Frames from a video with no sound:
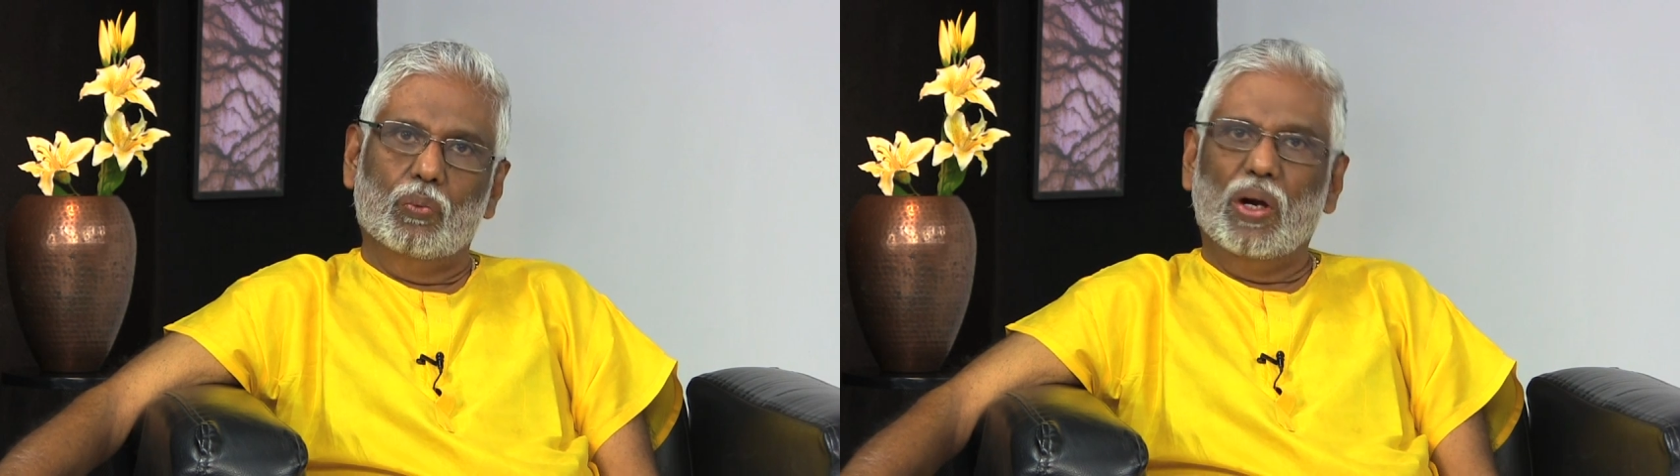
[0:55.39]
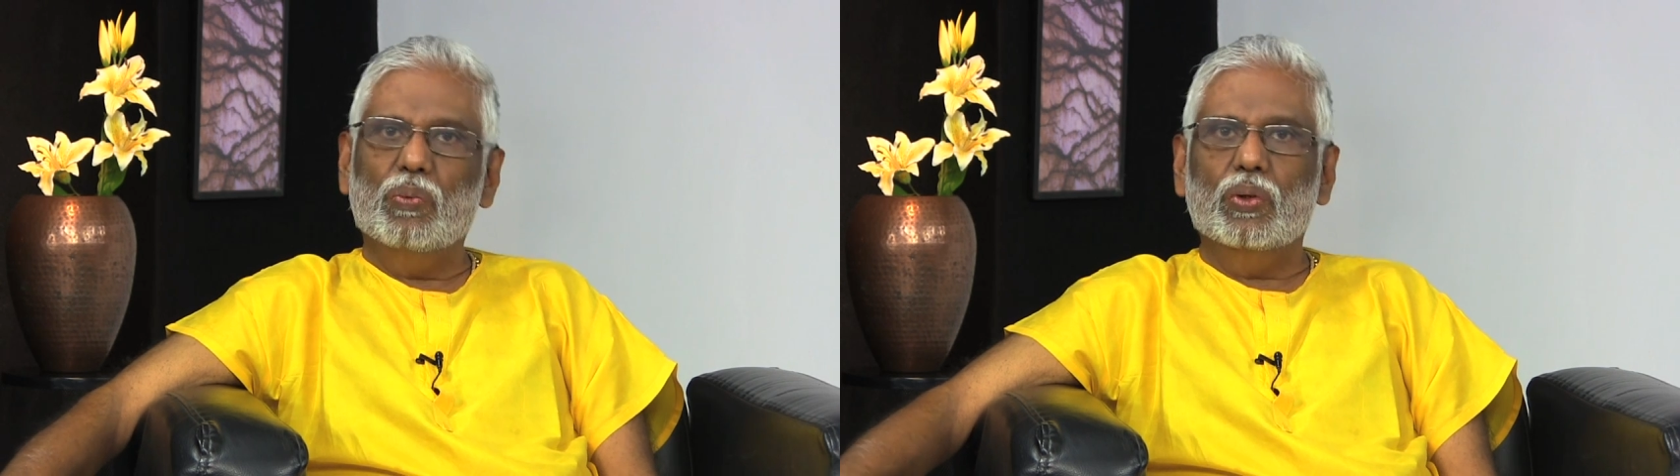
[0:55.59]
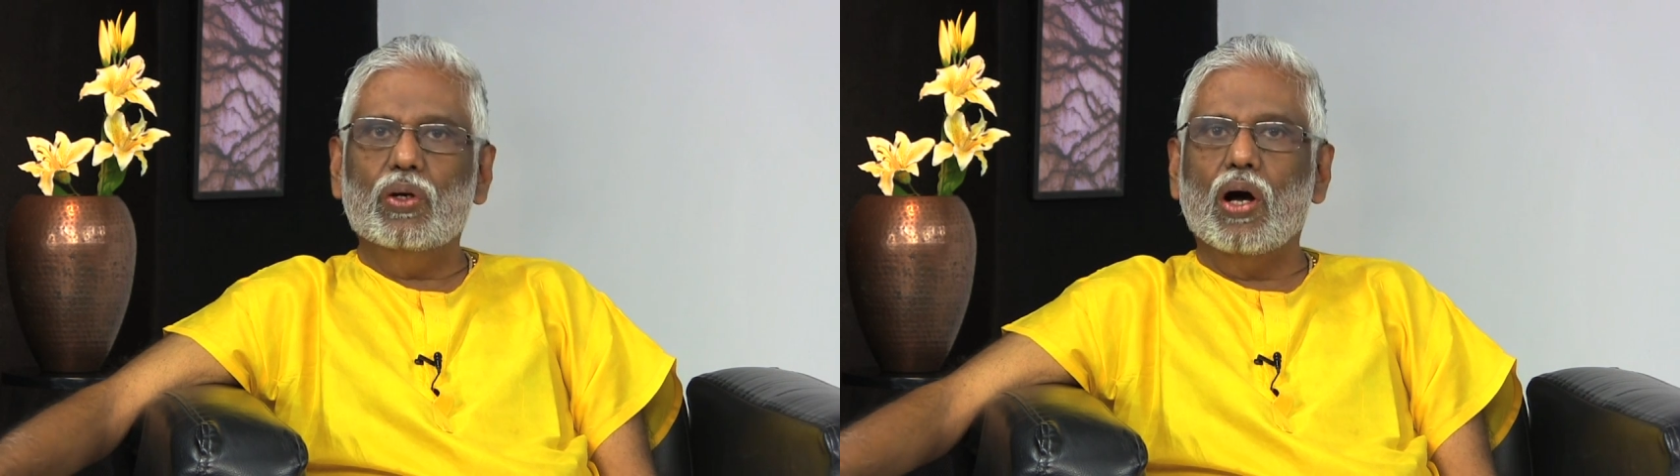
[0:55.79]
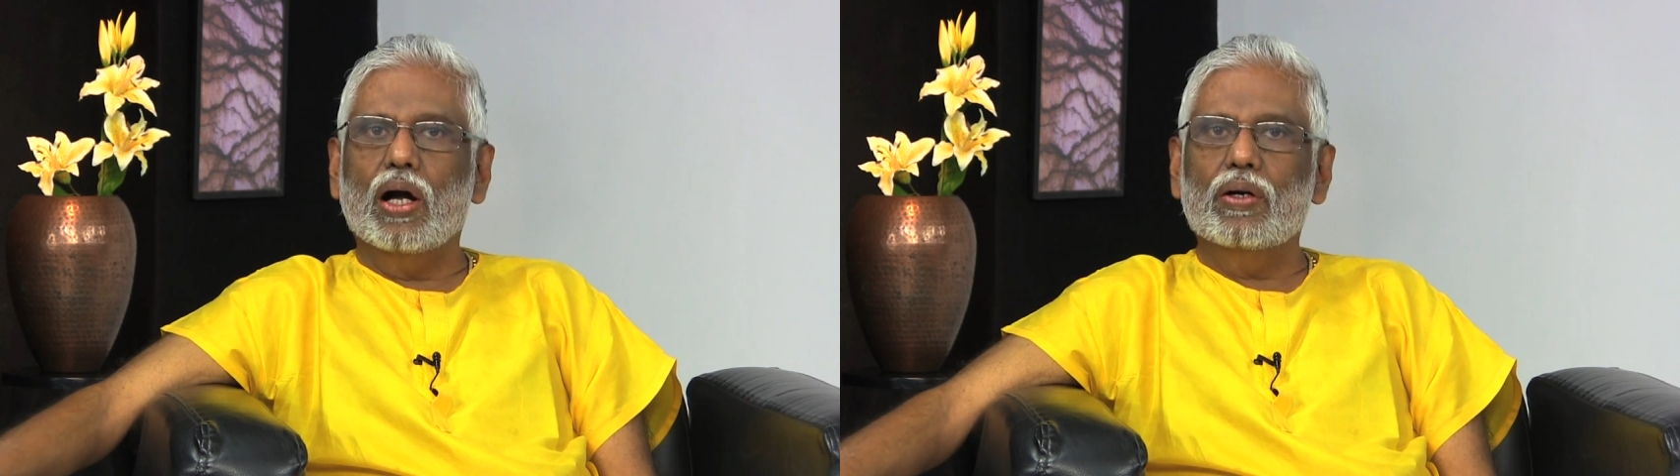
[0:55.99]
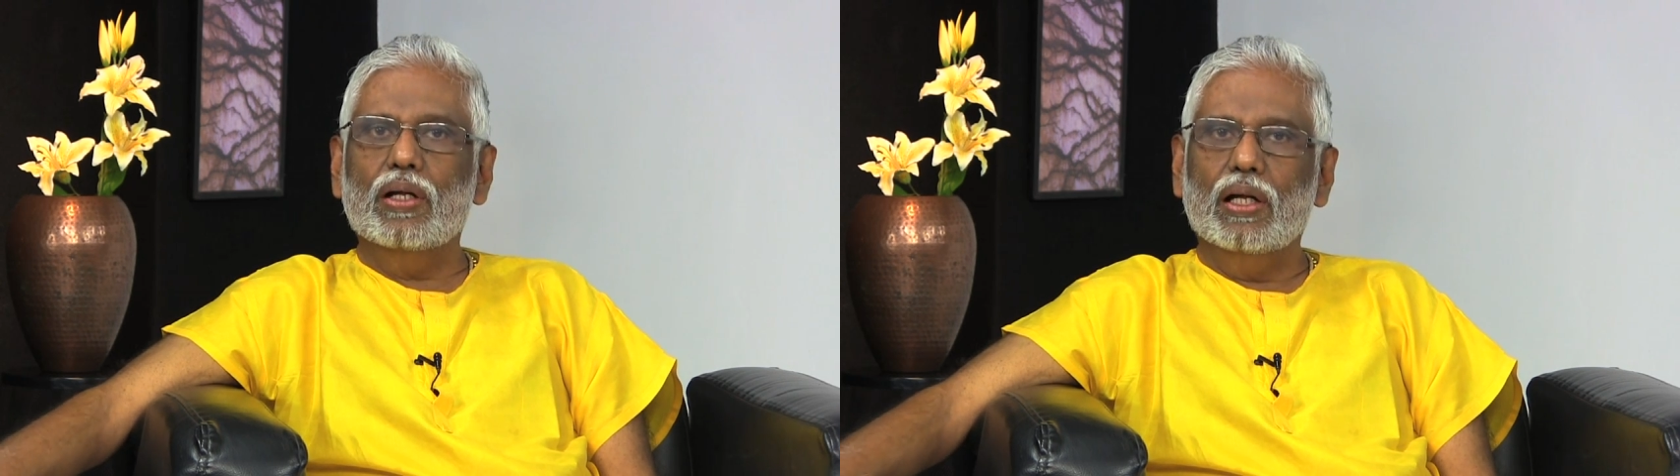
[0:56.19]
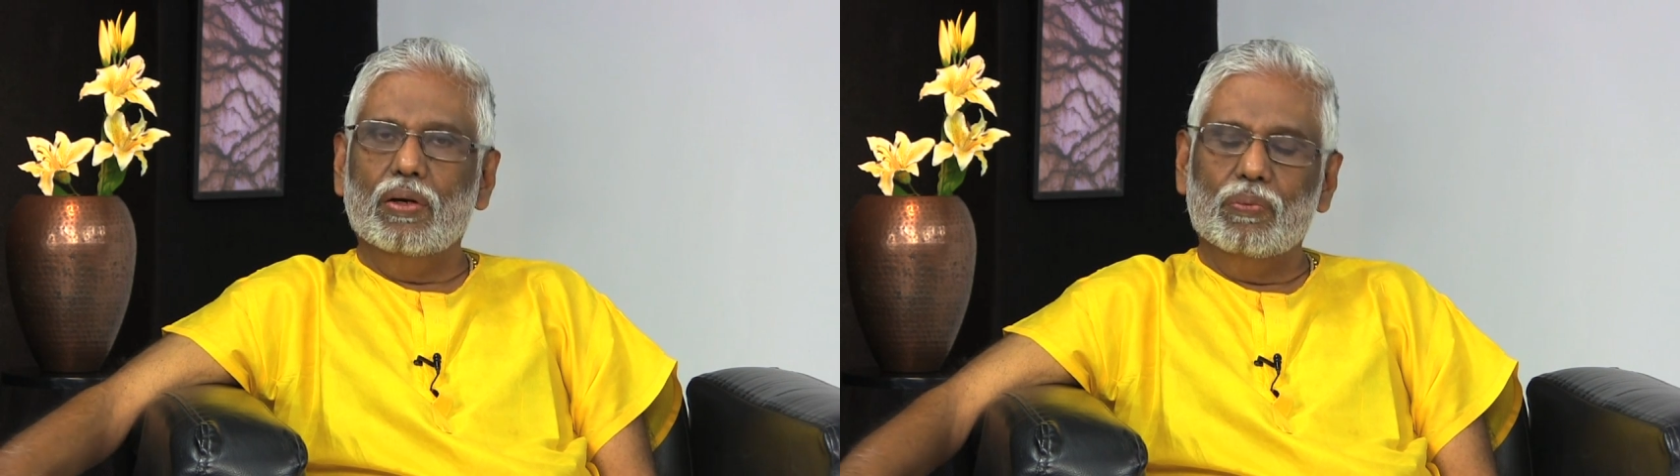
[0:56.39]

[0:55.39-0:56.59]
Why would God